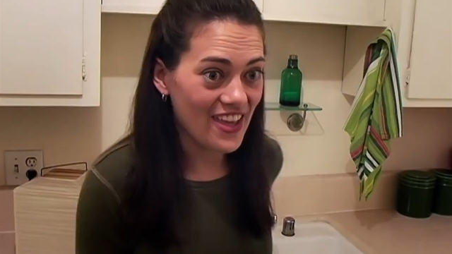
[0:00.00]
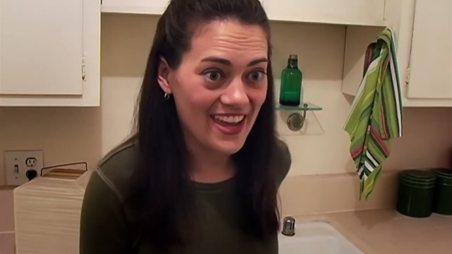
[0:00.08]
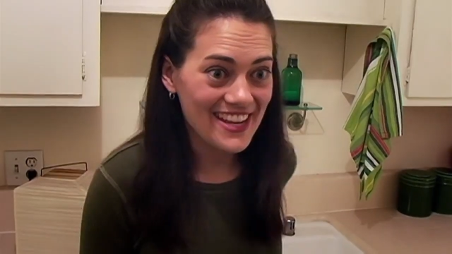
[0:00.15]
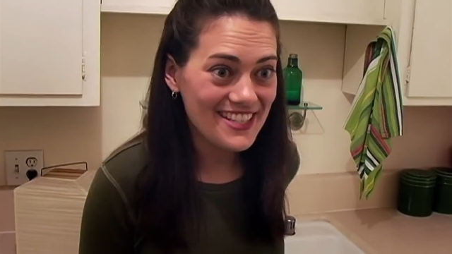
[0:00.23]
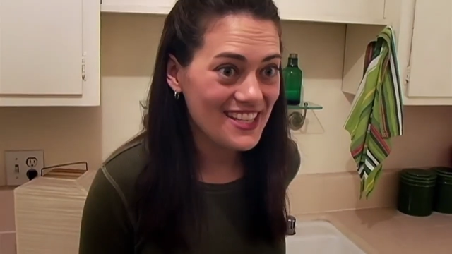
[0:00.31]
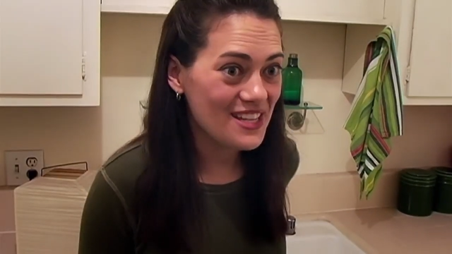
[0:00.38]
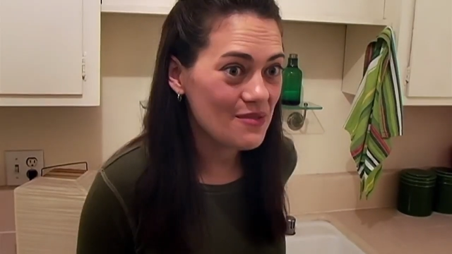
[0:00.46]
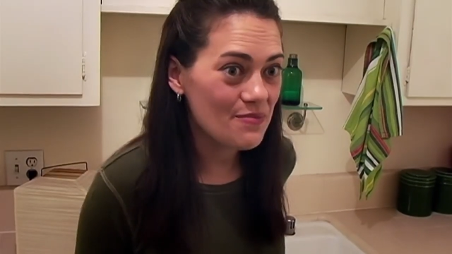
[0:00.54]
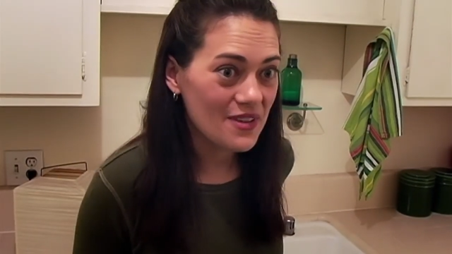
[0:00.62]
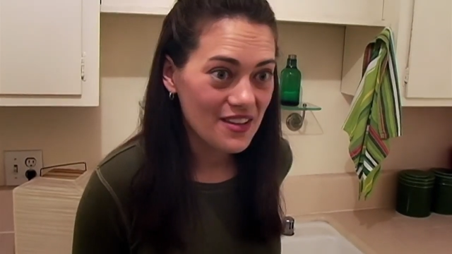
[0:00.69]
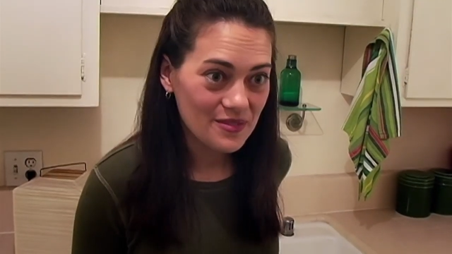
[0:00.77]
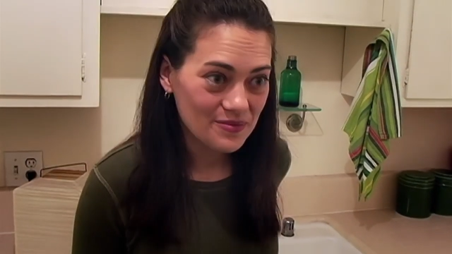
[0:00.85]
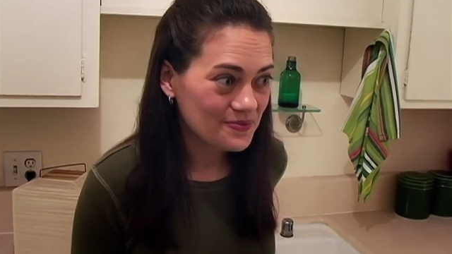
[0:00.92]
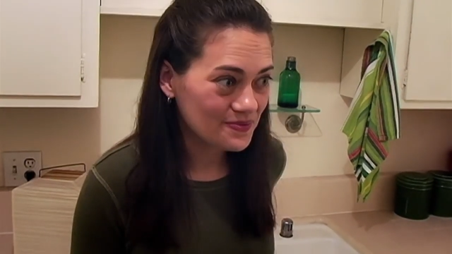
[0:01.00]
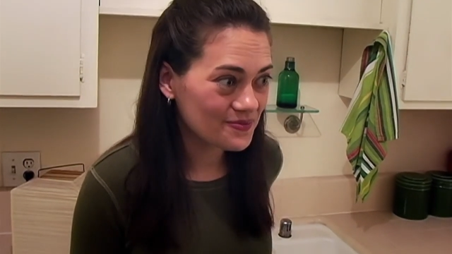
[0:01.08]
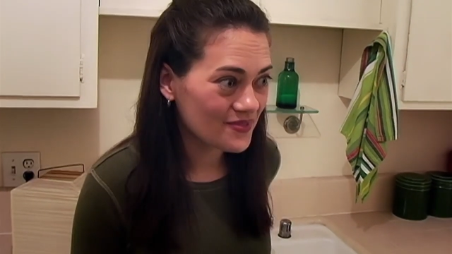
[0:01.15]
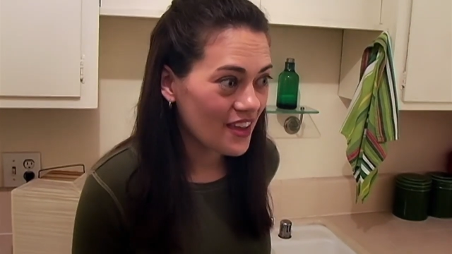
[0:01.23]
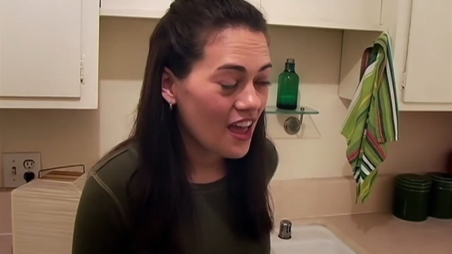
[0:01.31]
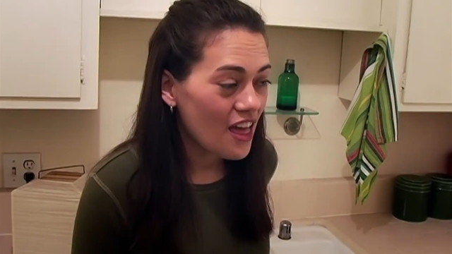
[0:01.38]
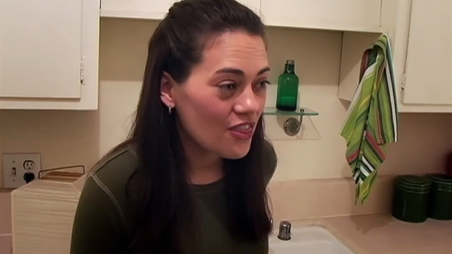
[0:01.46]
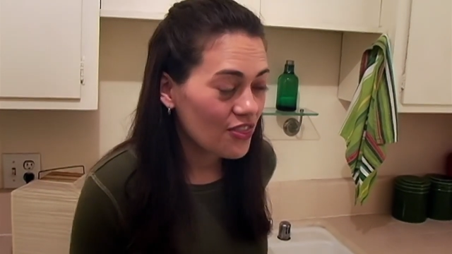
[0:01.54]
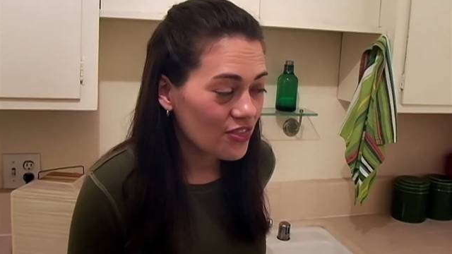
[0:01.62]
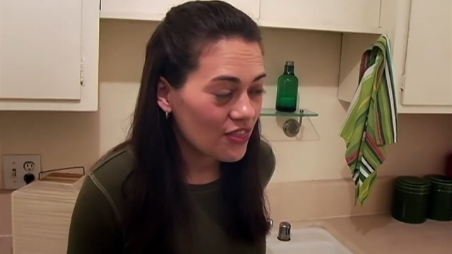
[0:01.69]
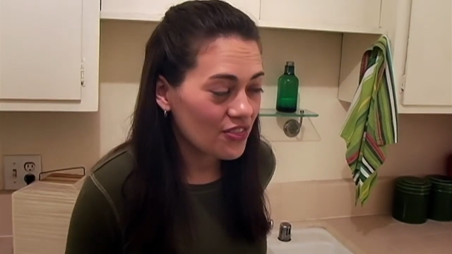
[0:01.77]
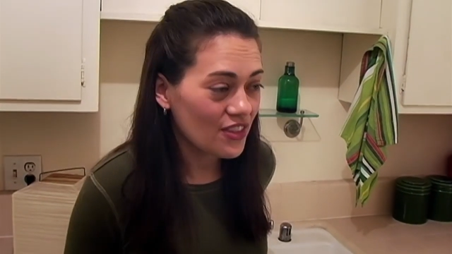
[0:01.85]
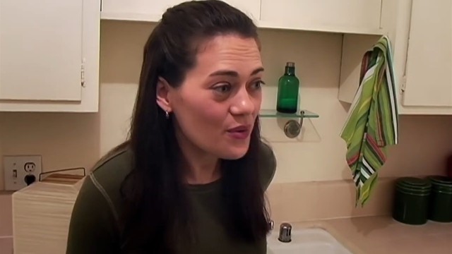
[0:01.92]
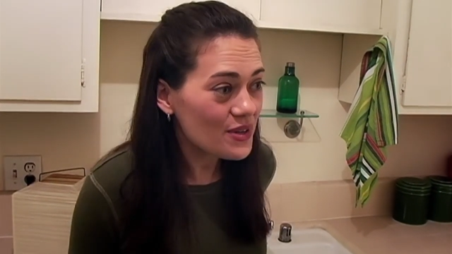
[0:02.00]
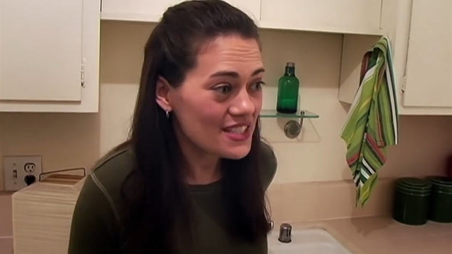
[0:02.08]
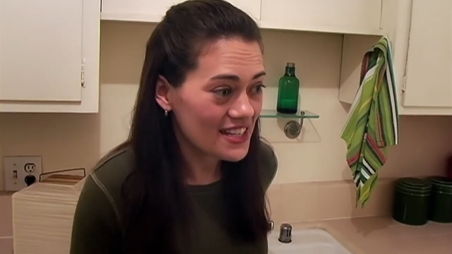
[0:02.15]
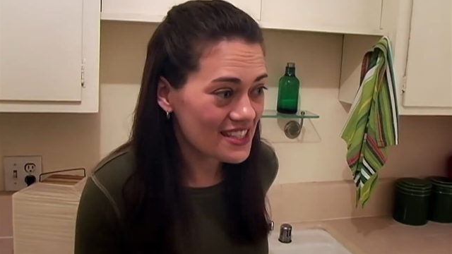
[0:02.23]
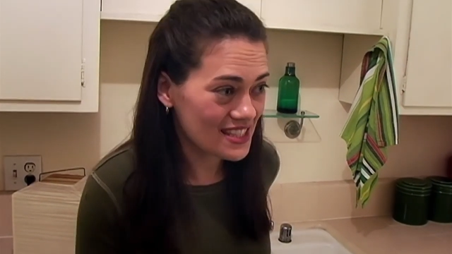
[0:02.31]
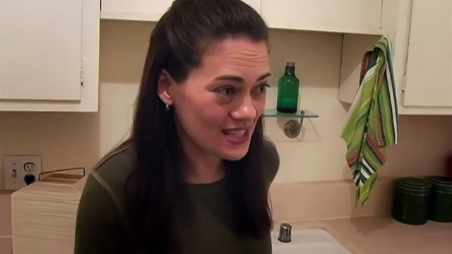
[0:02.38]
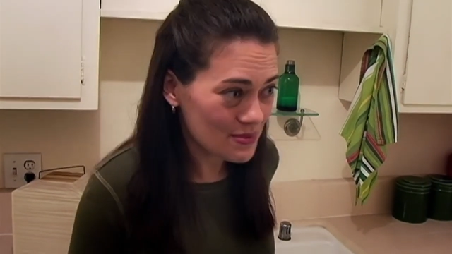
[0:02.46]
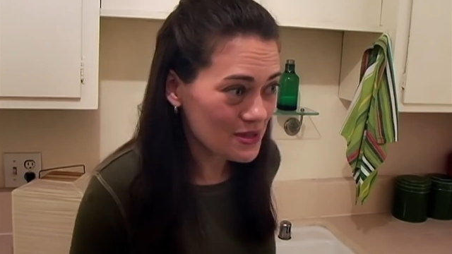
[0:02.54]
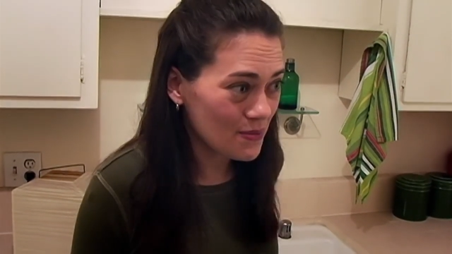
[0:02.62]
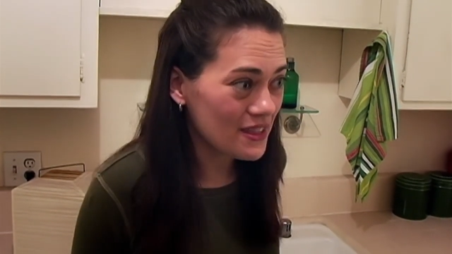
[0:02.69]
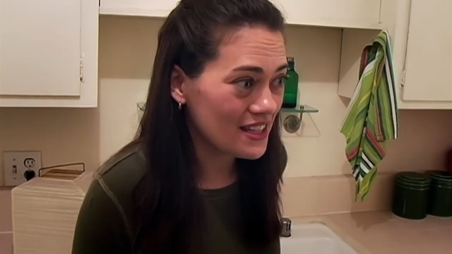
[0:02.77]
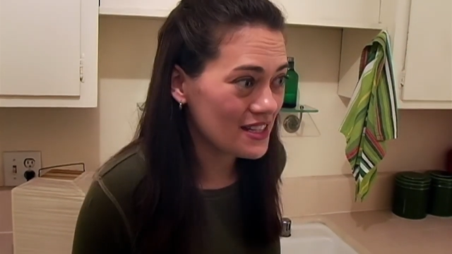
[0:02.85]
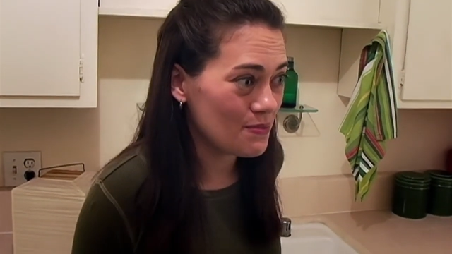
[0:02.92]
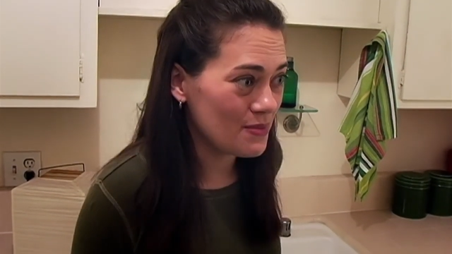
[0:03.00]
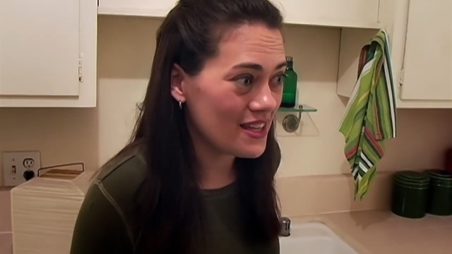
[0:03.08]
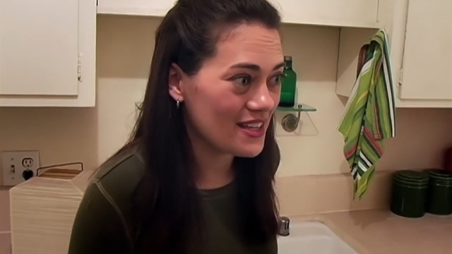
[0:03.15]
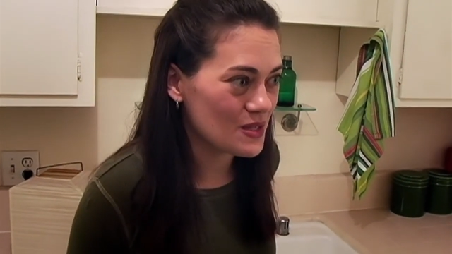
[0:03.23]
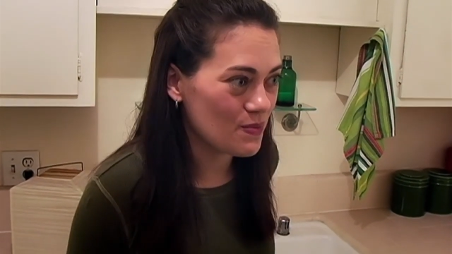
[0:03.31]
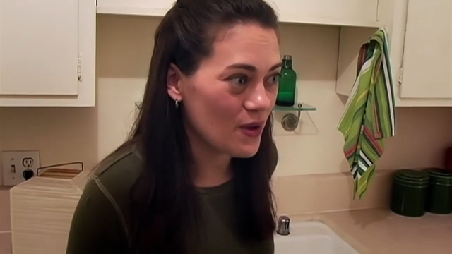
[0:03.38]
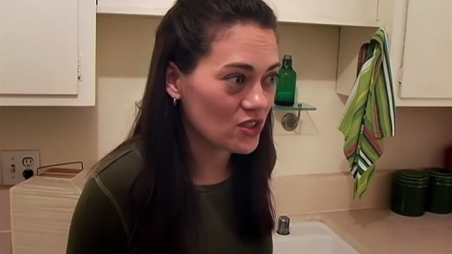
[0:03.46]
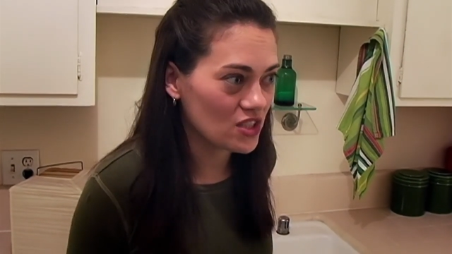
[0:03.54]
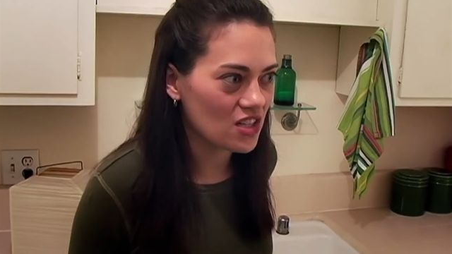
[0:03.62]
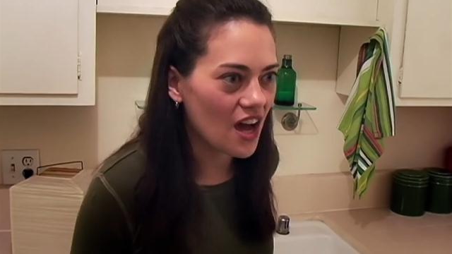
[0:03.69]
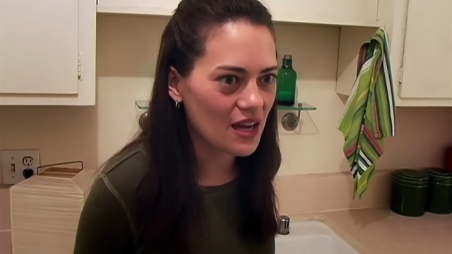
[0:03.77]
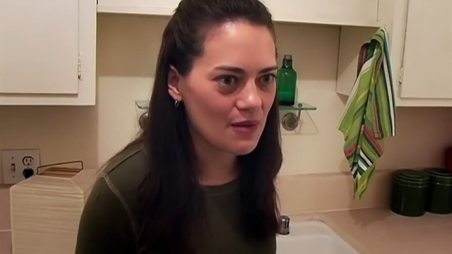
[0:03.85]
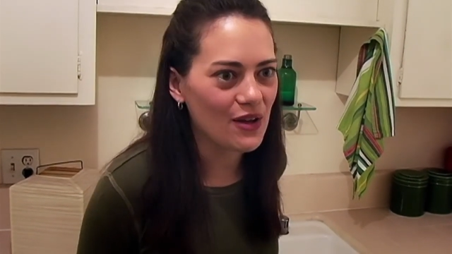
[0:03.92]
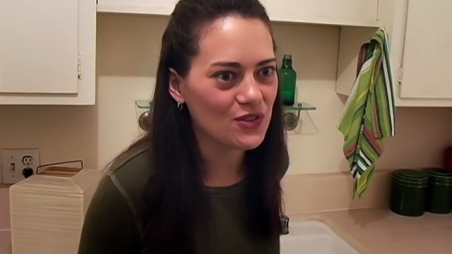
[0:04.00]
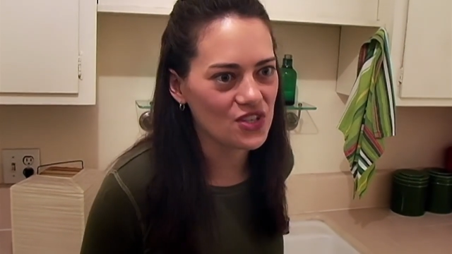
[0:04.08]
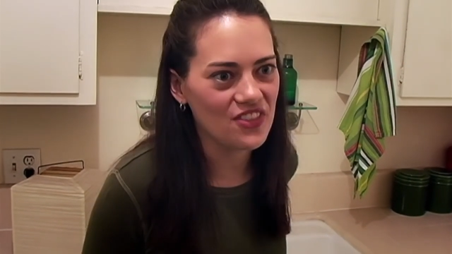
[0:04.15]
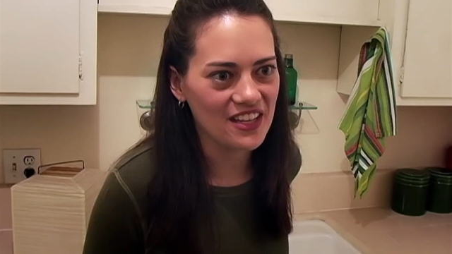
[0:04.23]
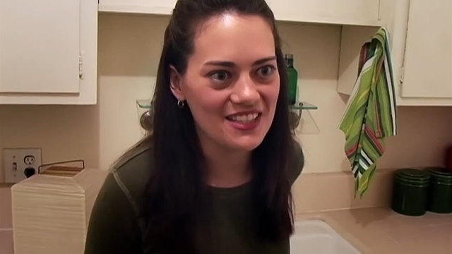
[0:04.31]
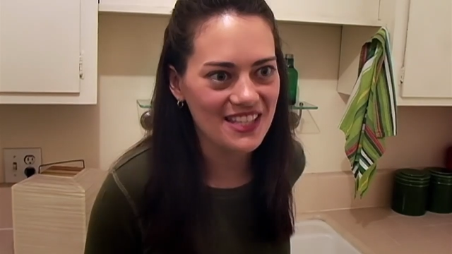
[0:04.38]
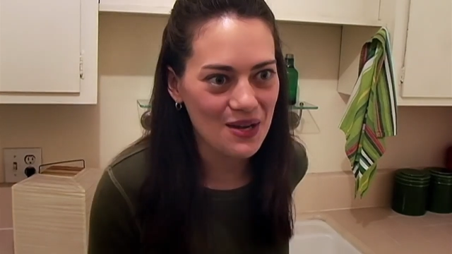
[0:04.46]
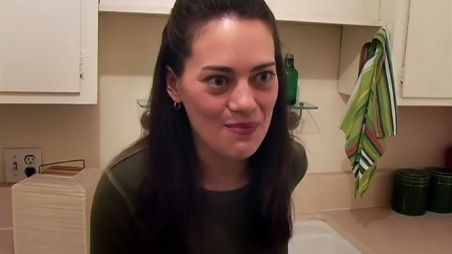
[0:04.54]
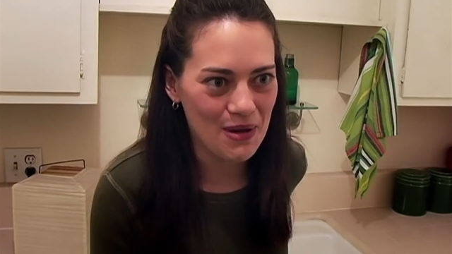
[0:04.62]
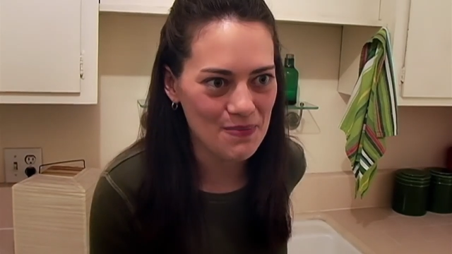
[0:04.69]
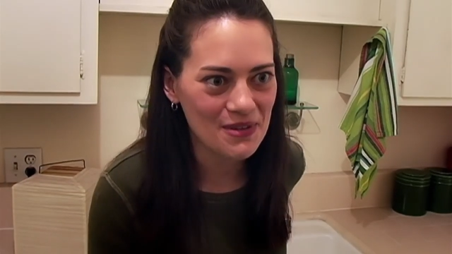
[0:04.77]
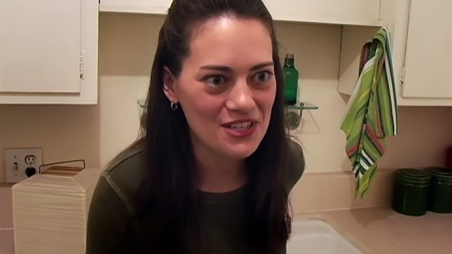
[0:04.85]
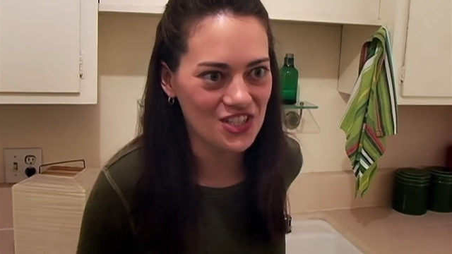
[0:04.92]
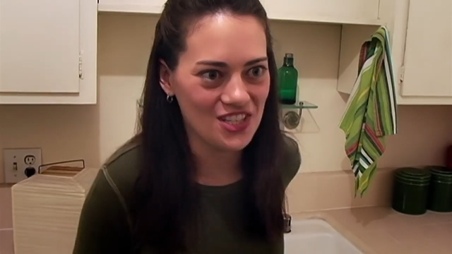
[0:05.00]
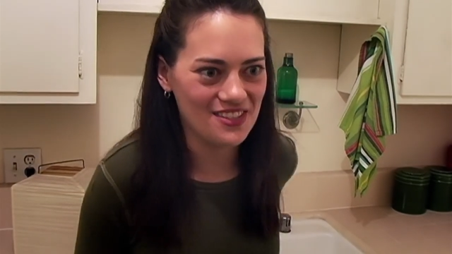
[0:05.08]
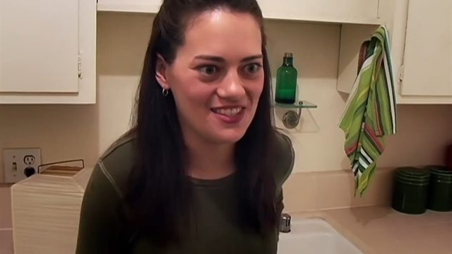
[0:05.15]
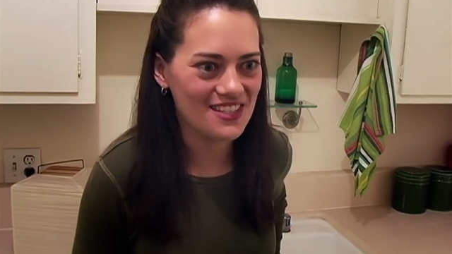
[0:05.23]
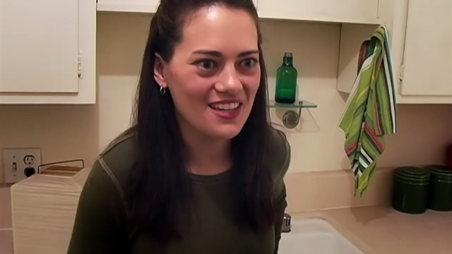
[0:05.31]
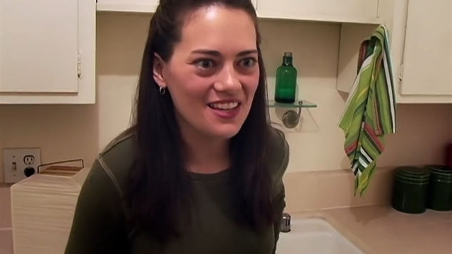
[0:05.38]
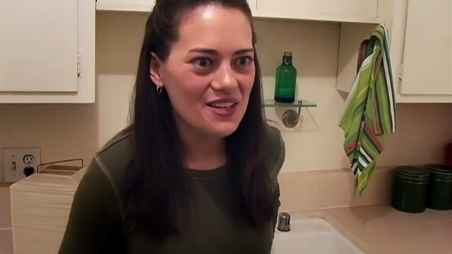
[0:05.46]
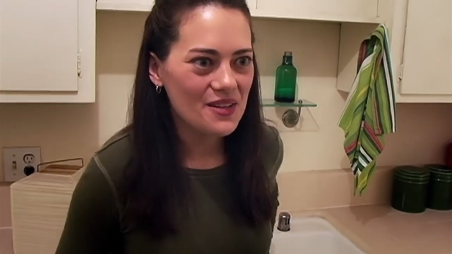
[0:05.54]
the A Team? They always had to slip something into B A's milk to knock him out so they could take him on missions.